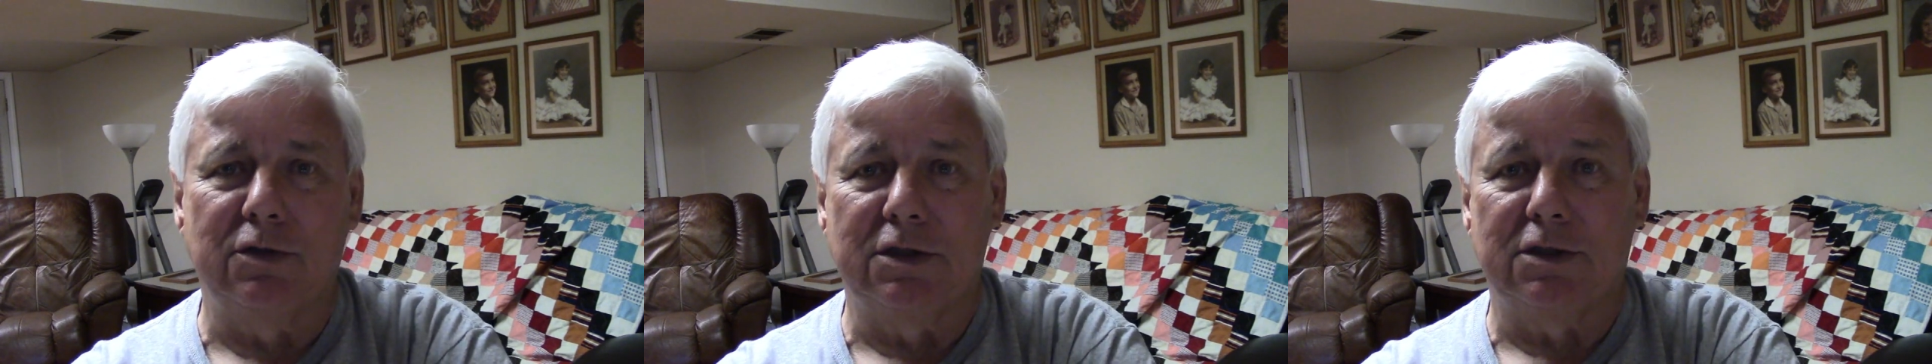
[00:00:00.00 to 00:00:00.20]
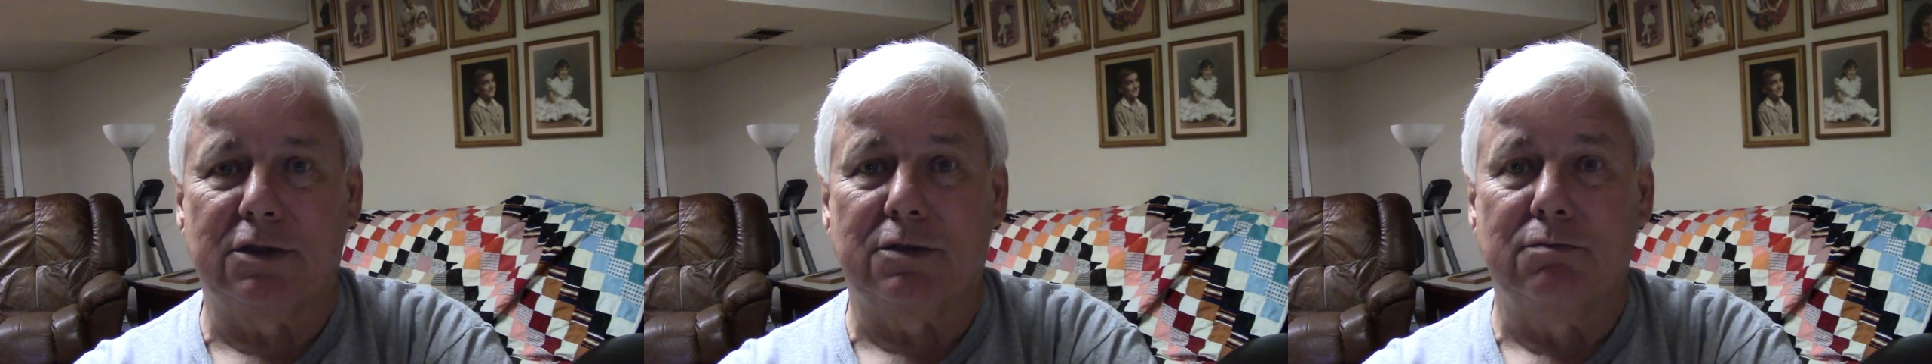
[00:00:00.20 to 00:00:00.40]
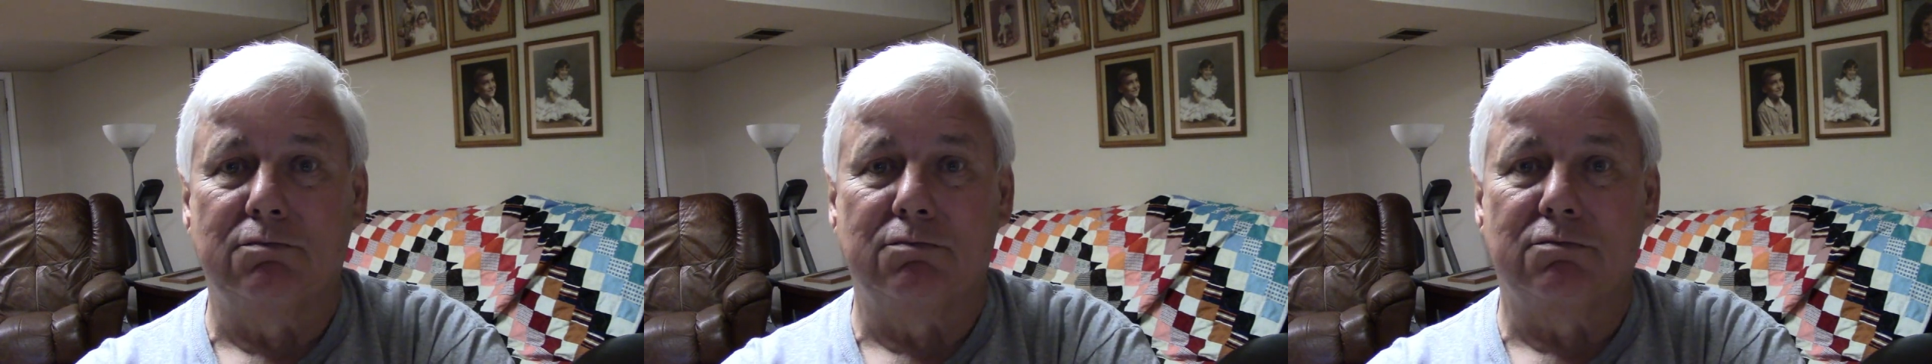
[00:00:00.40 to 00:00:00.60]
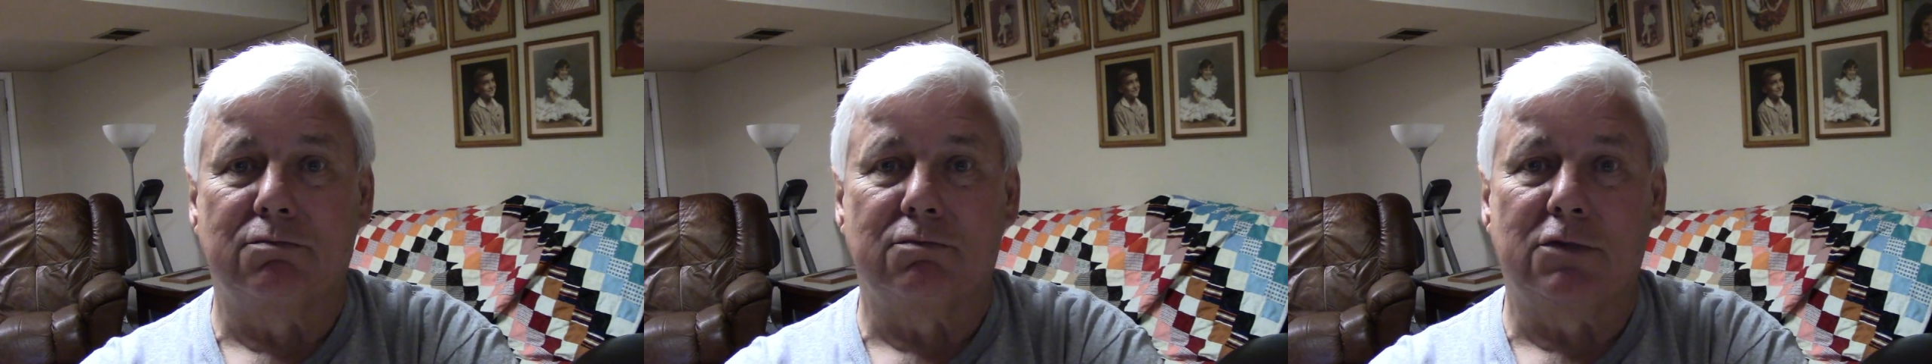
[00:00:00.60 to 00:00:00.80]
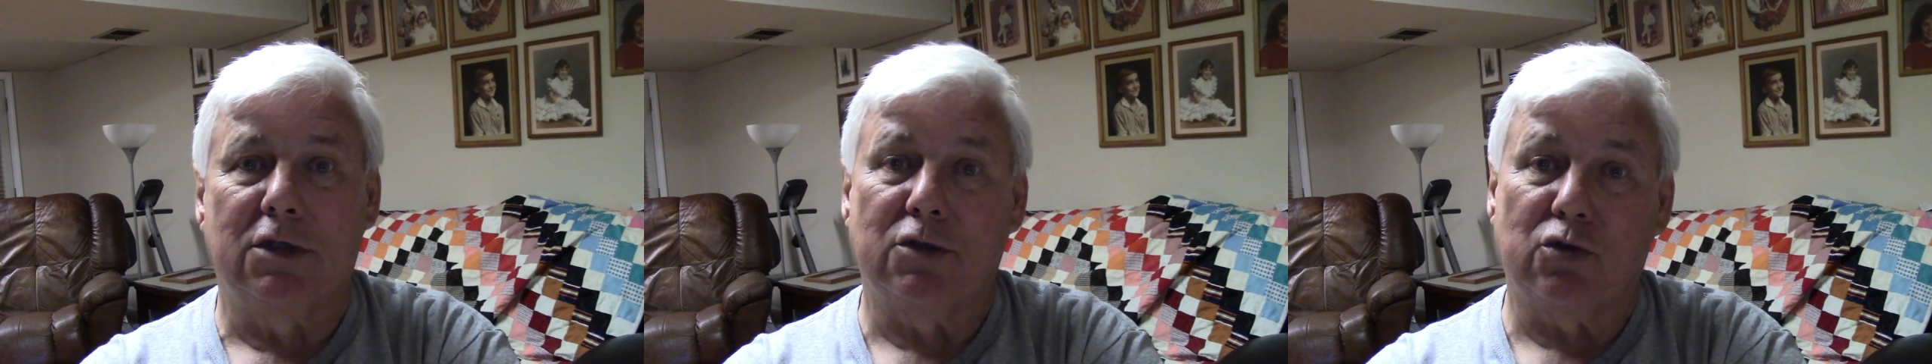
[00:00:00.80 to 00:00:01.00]
is
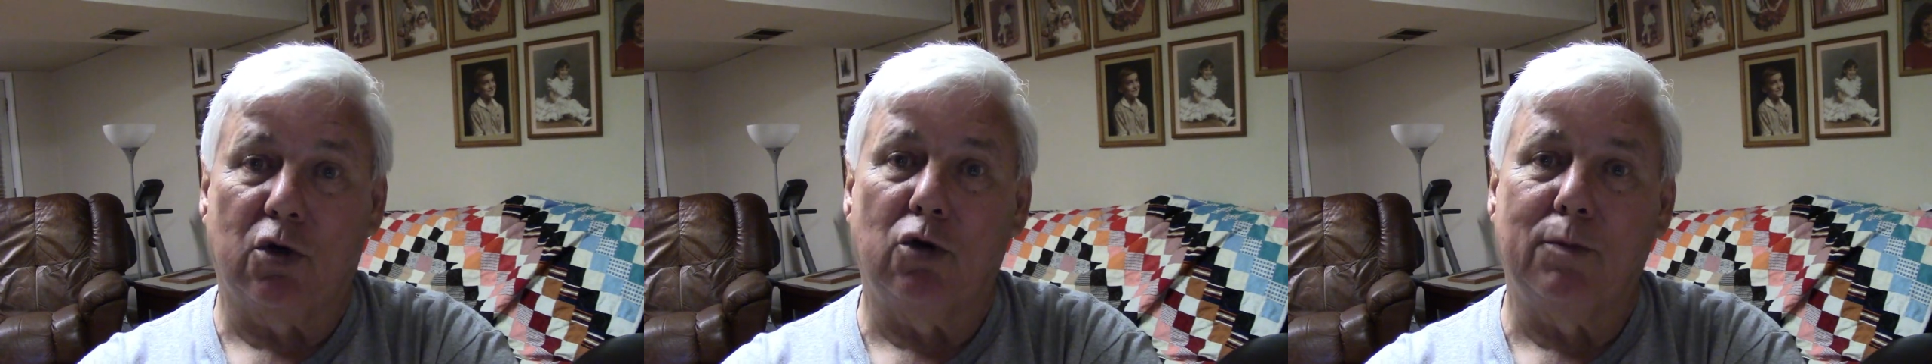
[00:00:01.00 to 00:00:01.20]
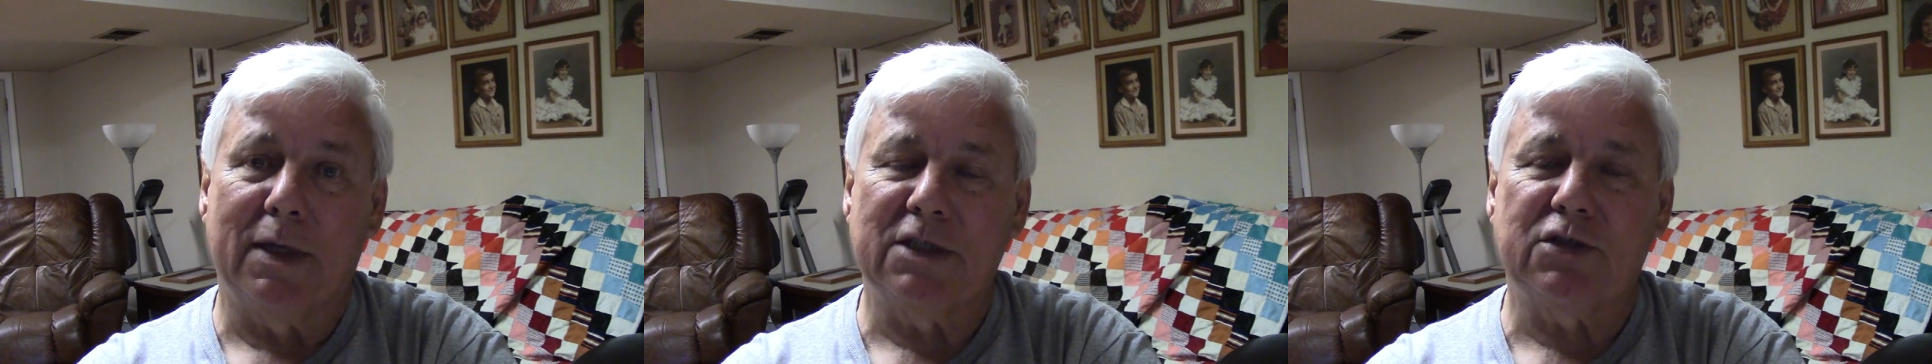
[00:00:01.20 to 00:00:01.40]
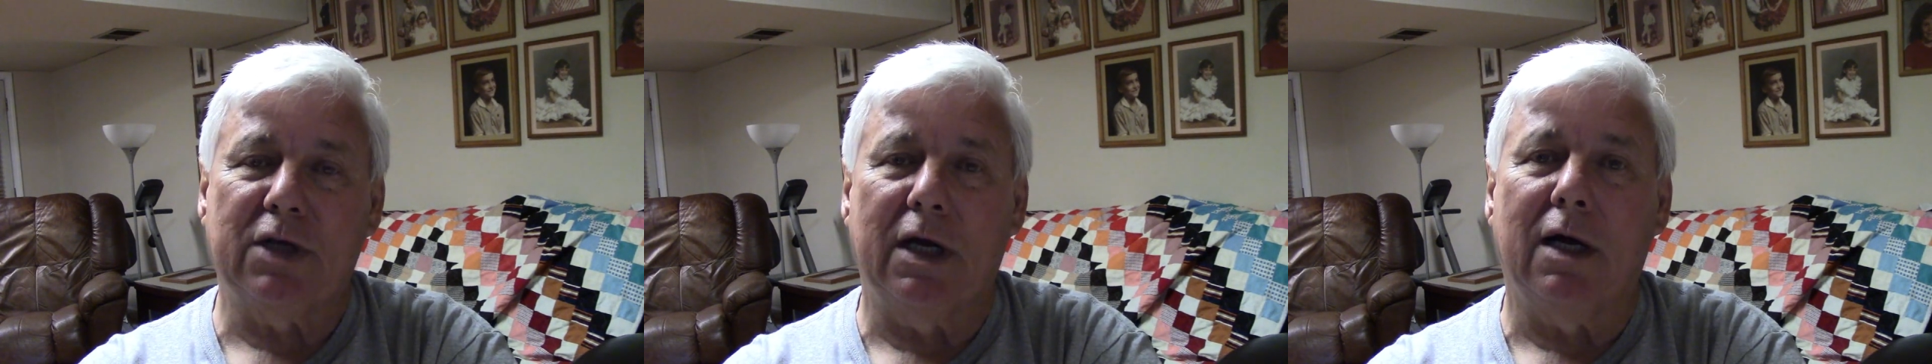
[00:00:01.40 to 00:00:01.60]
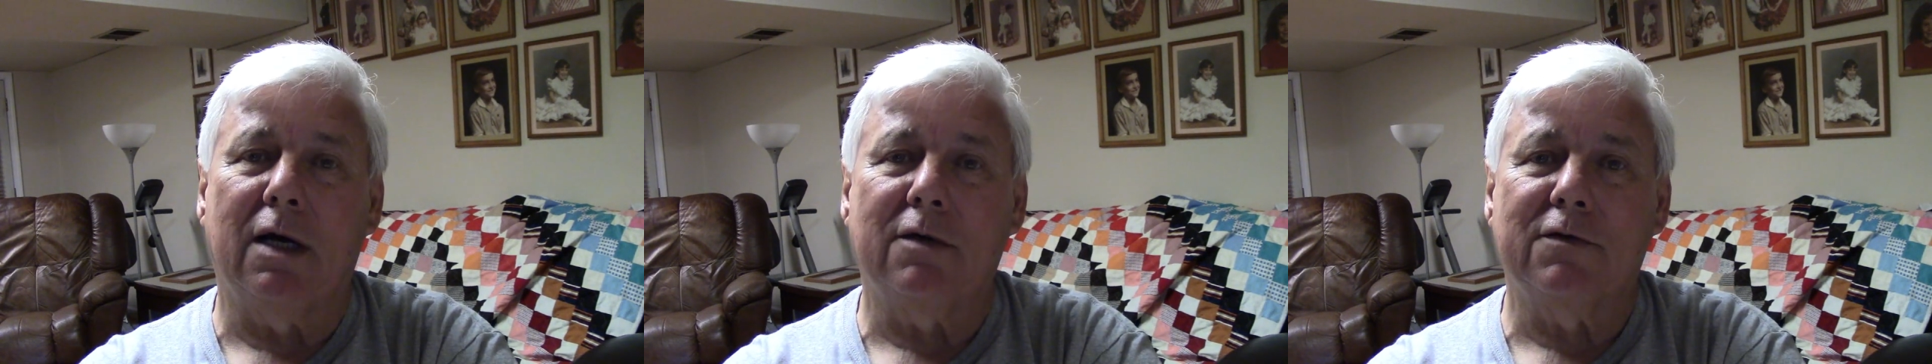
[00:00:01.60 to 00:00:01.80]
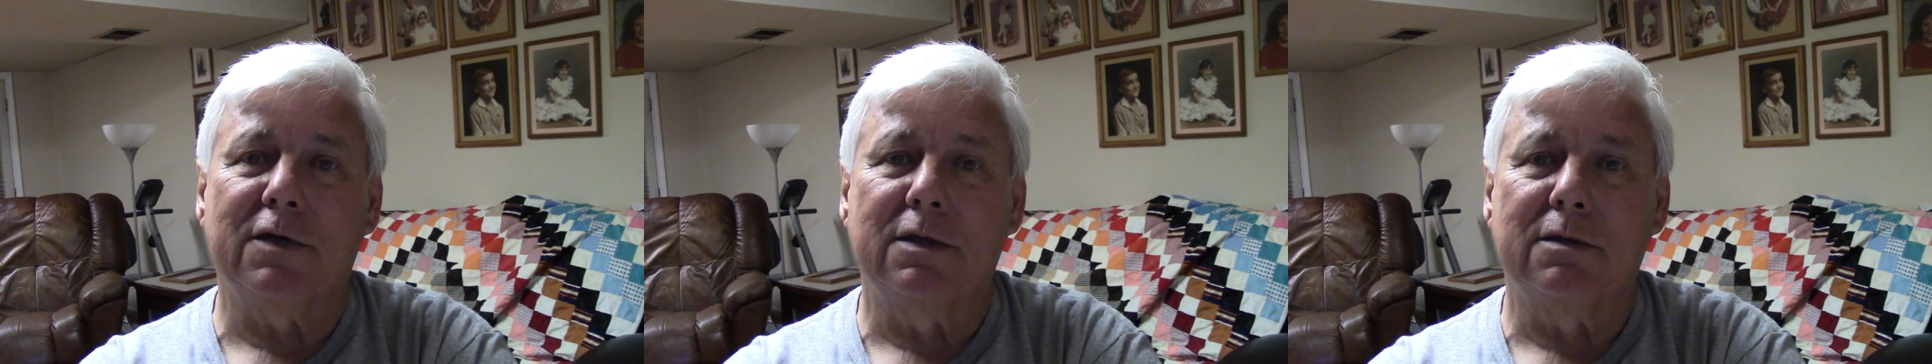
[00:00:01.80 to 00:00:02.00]
control myself.